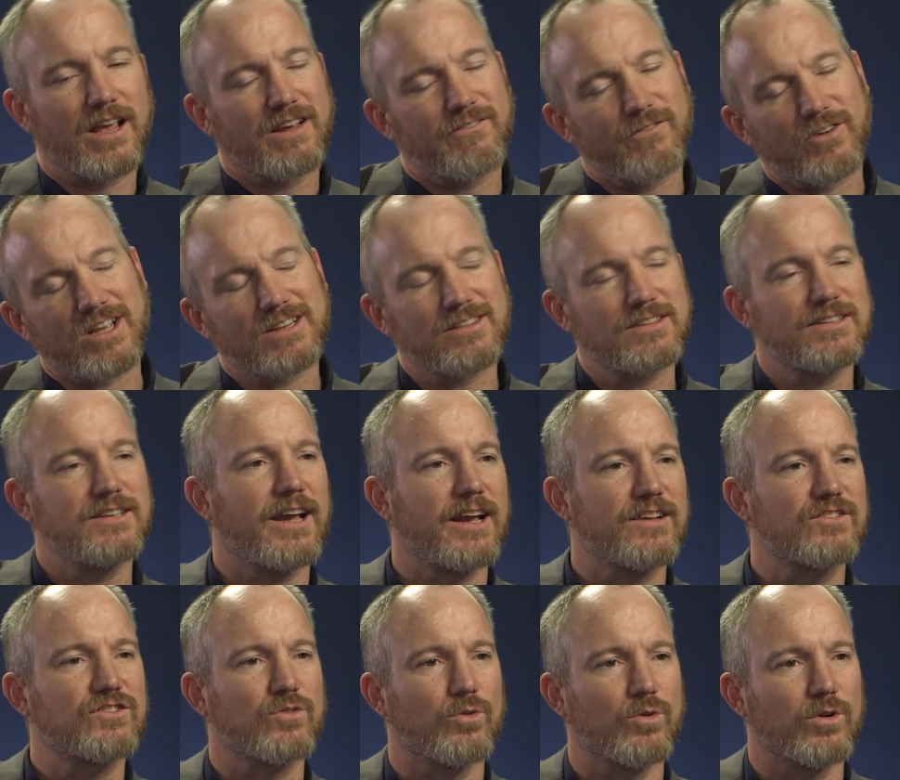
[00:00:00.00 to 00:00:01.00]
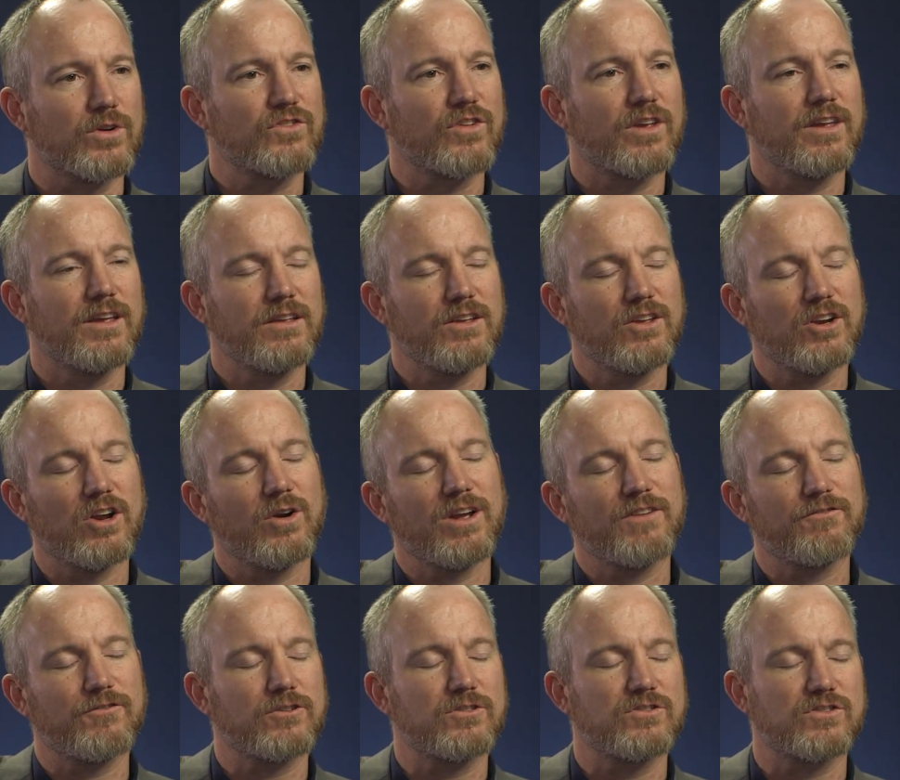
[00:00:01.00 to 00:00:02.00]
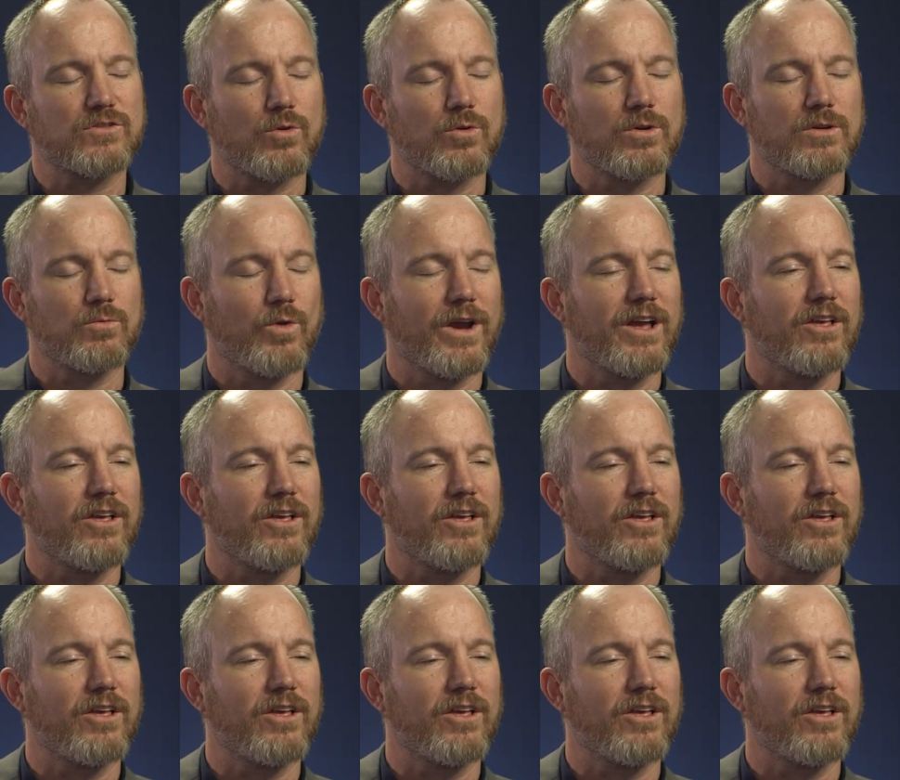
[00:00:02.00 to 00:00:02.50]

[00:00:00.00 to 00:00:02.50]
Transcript: Like, forget the test scores. It, you know, if they're scoring yeah.